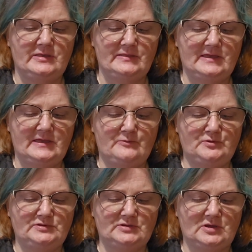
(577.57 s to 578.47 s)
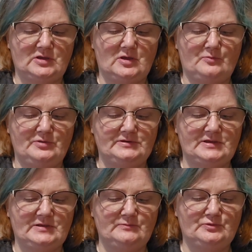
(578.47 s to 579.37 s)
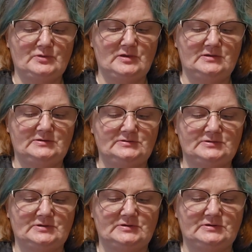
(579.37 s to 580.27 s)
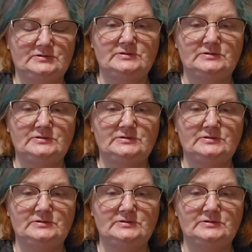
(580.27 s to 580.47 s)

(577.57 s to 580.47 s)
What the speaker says: That happens a couple of times as the